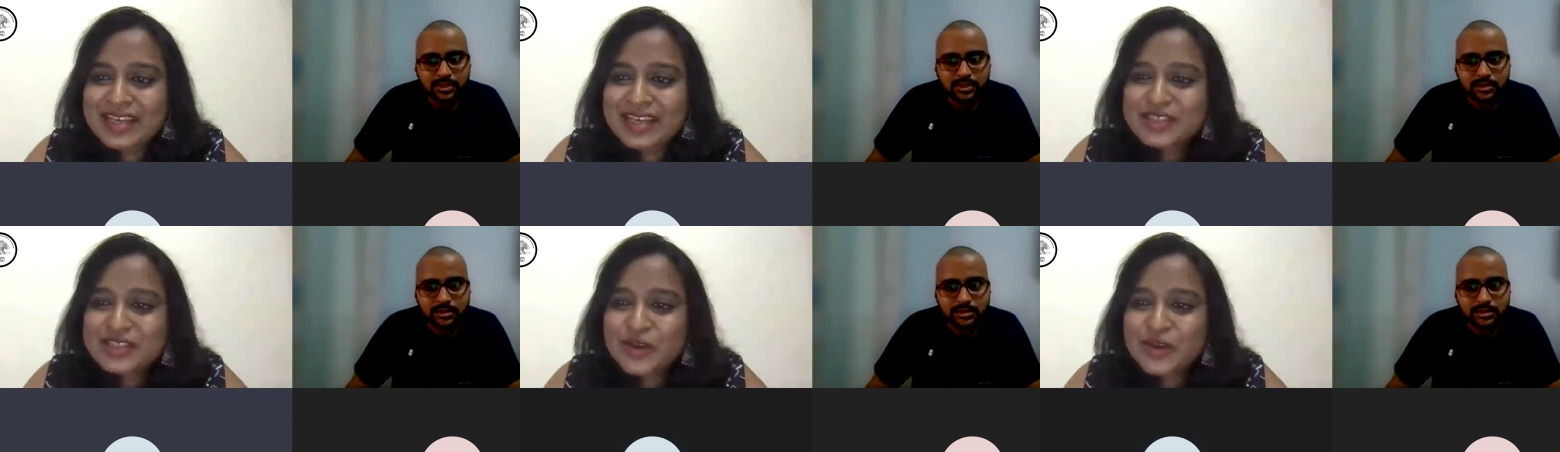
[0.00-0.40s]

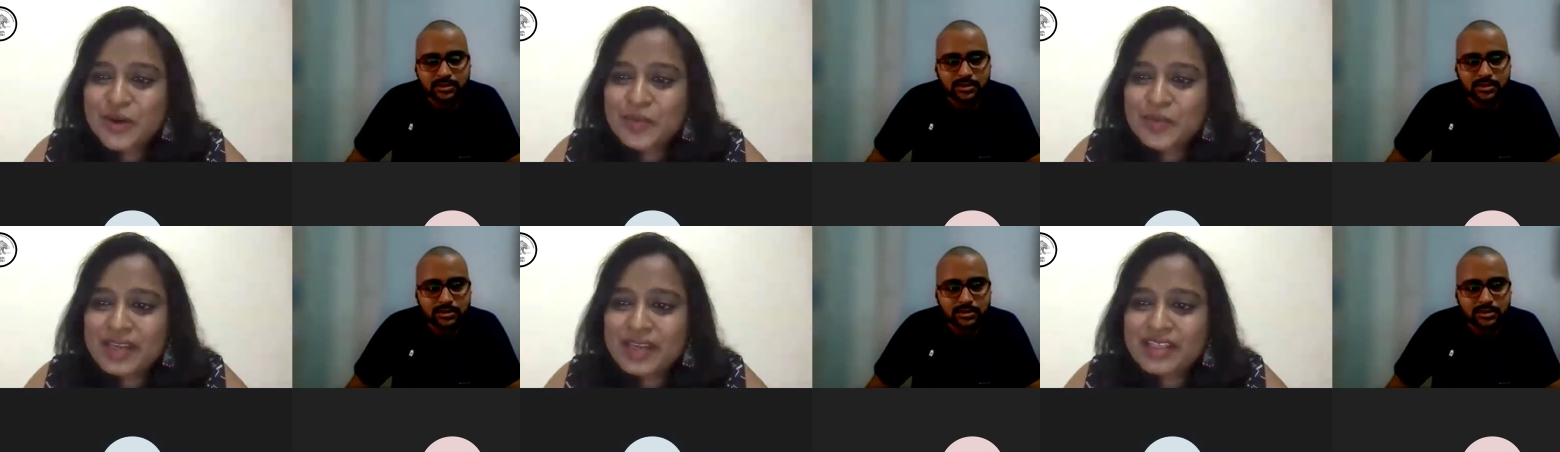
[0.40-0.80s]

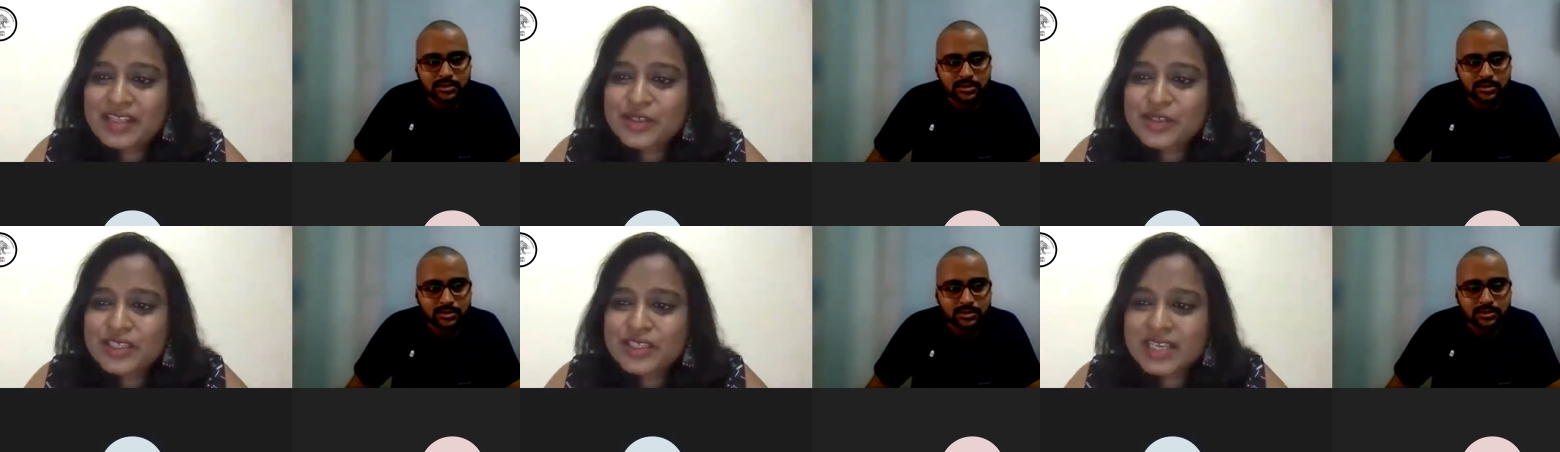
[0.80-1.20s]
Speaker 1: So
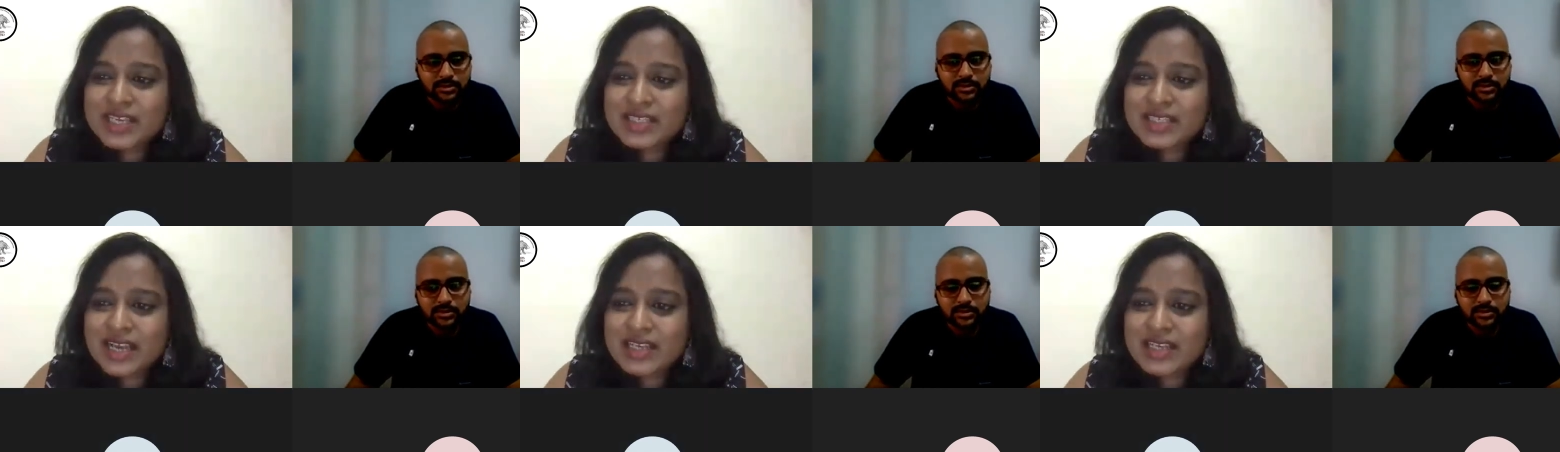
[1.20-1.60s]
Merin Joji
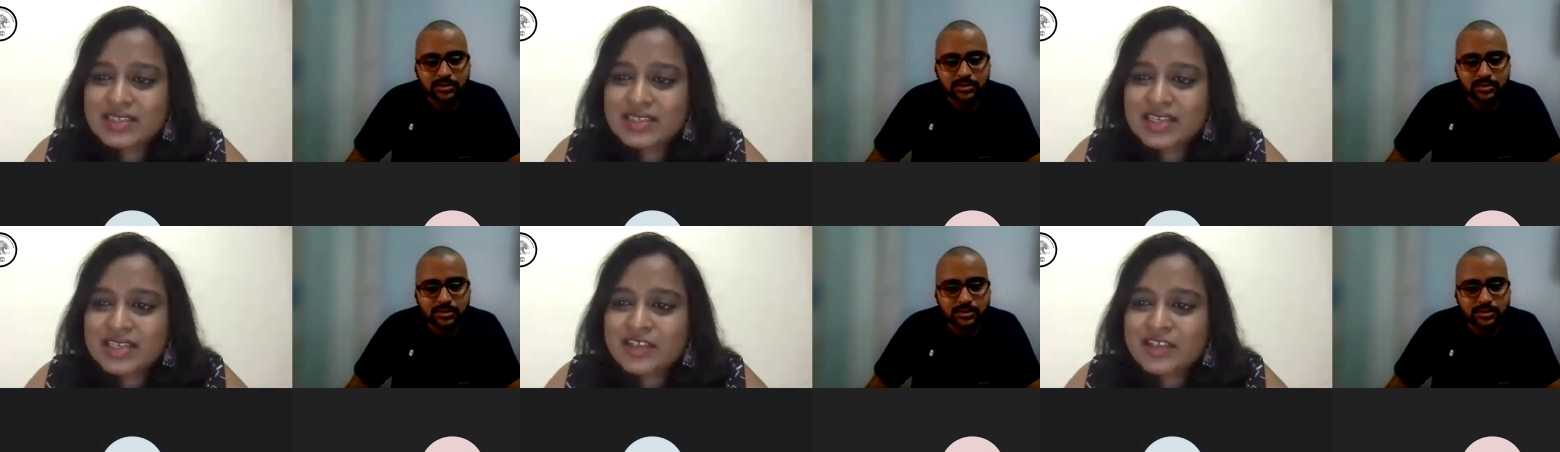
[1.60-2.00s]
has
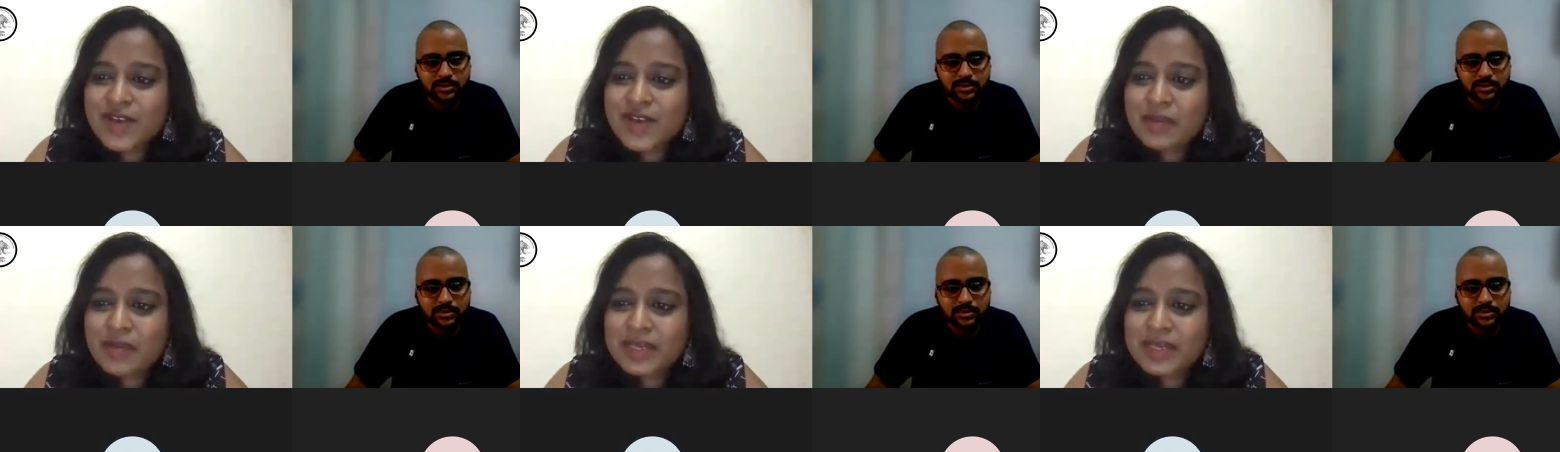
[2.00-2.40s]
asked, does a
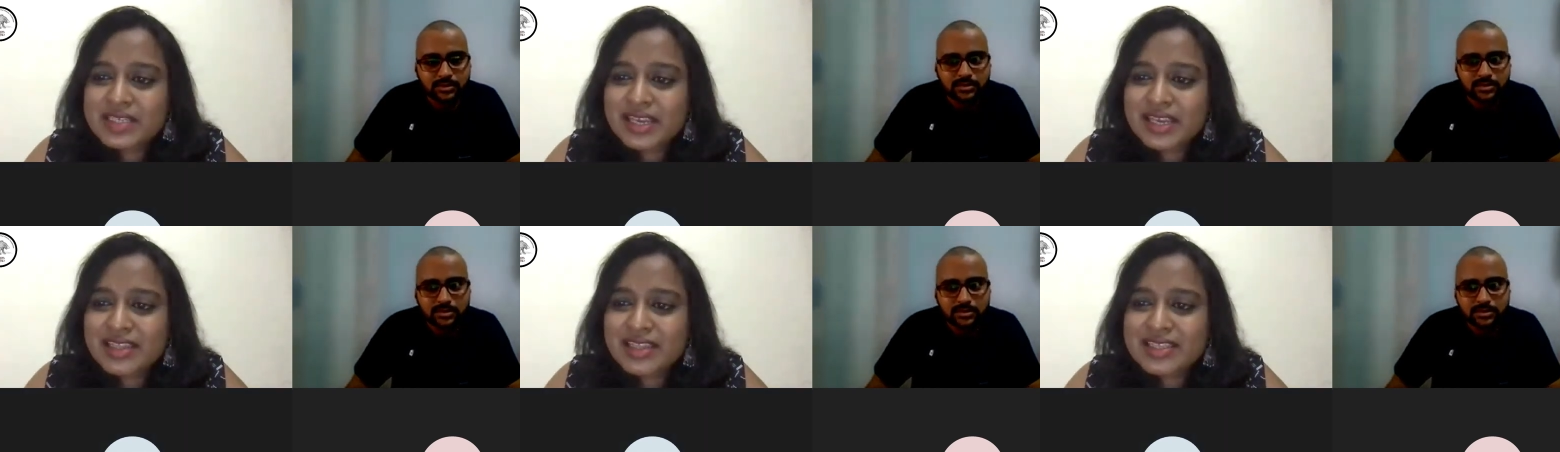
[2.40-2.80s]
family
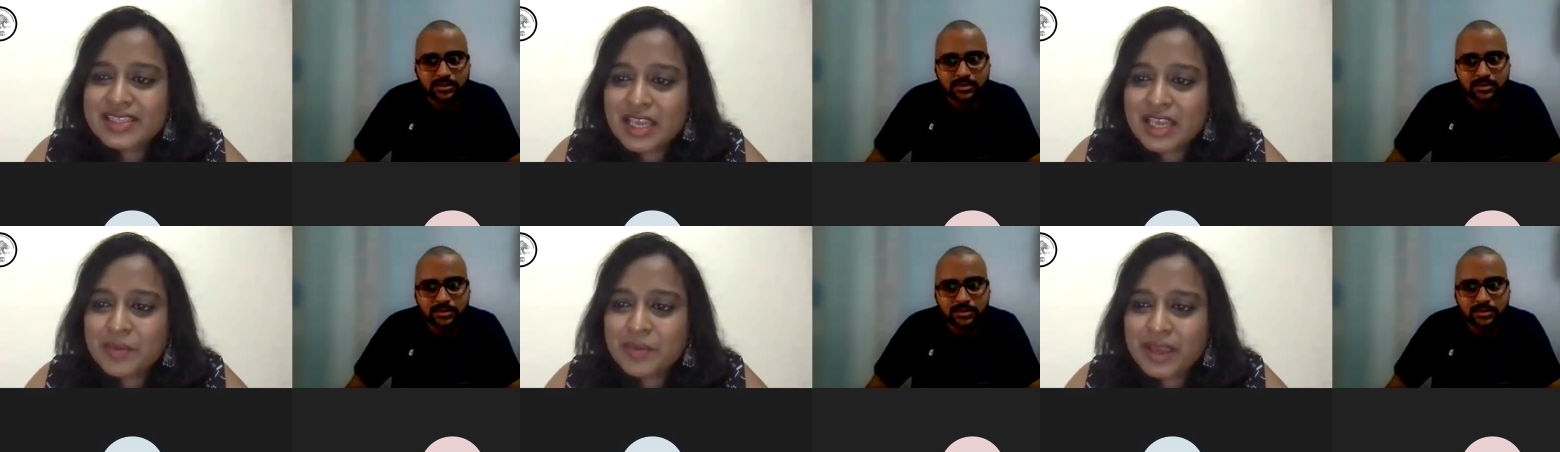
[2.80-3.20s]
stay in the
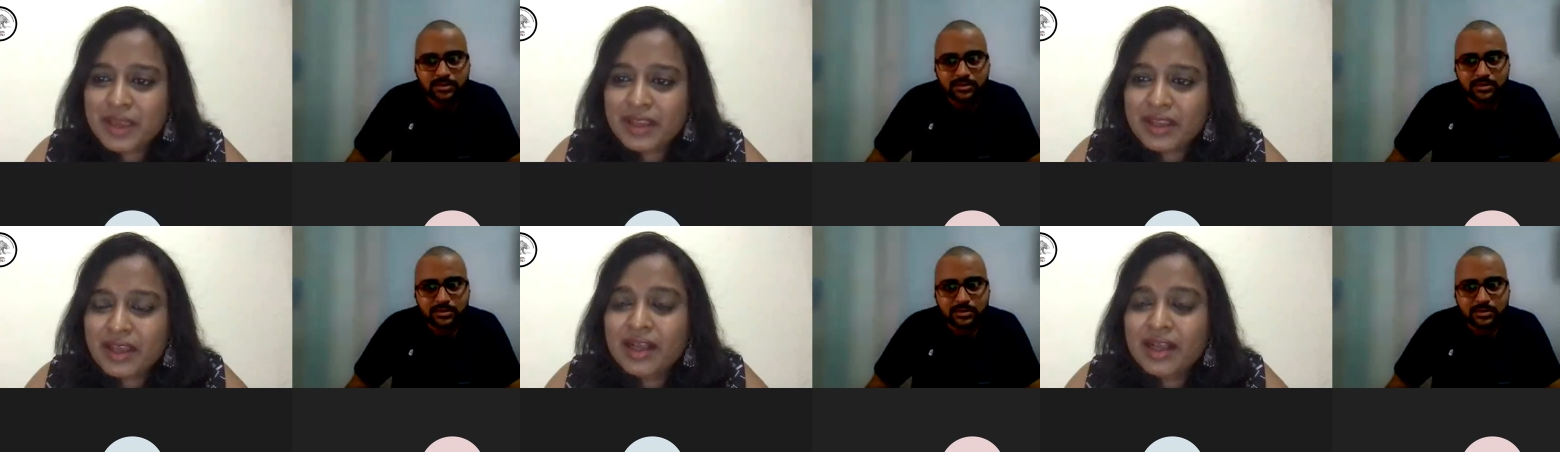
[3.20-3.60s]
same
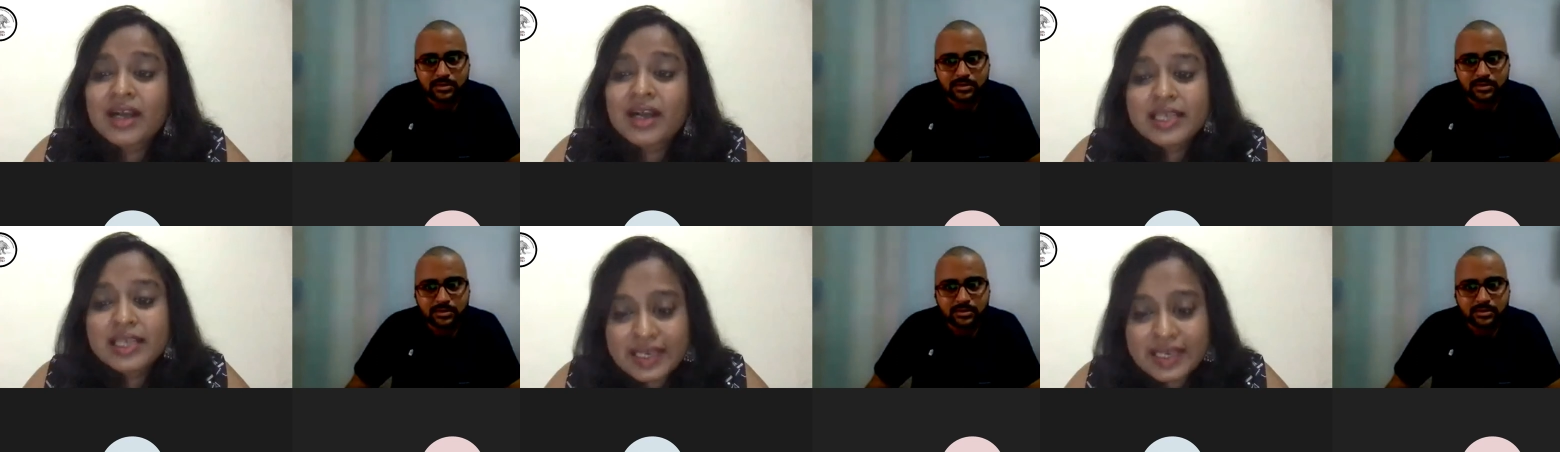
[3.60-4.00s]
area?
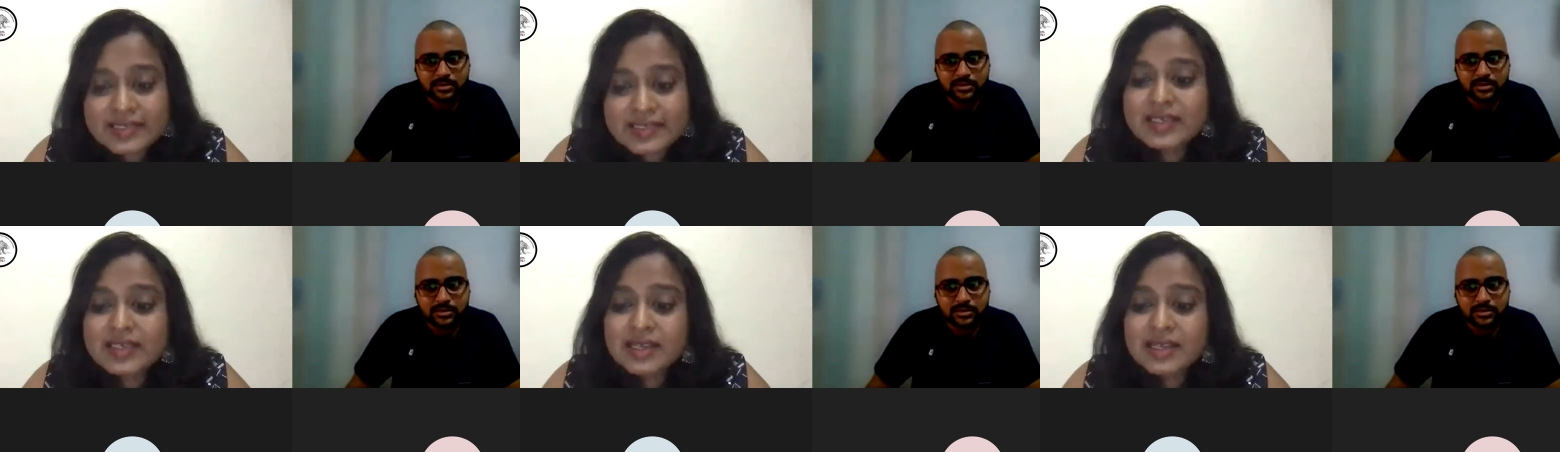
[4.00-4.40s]

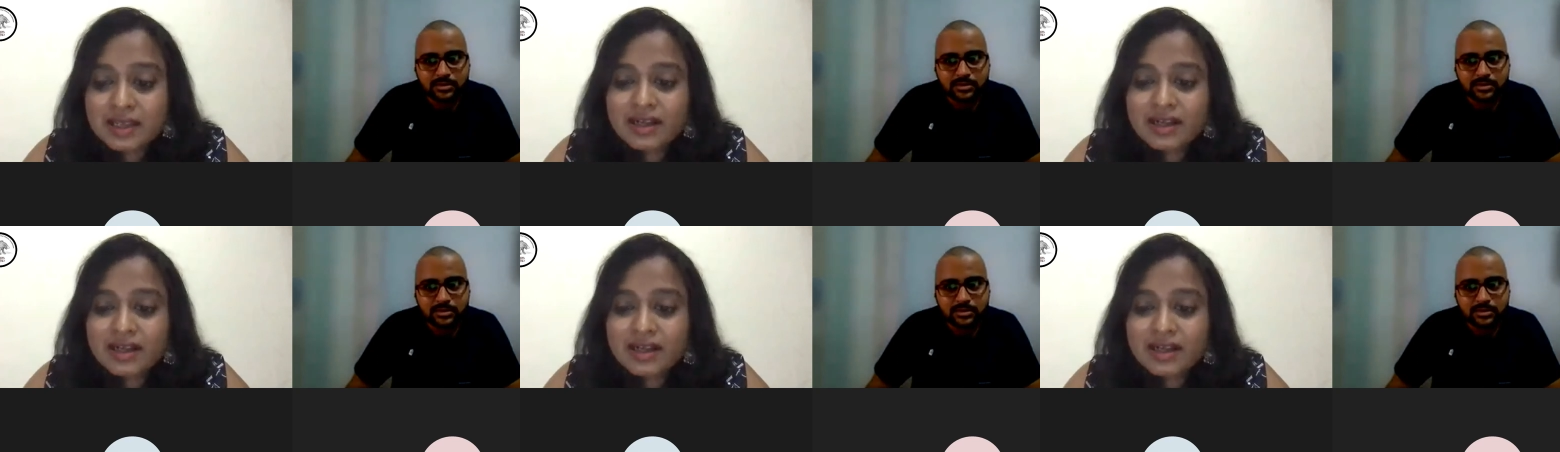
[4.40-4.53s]
Yes.